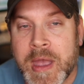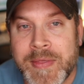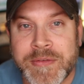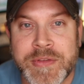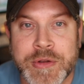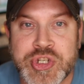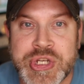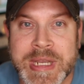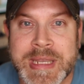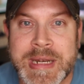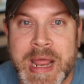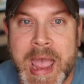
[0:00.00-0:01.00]
This is their
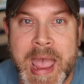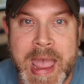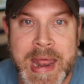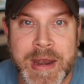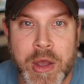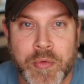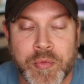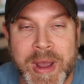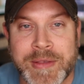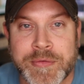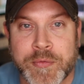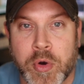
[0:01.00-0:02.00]
chicken and
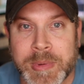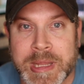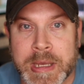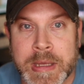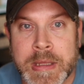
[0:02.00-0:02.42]
rice formula.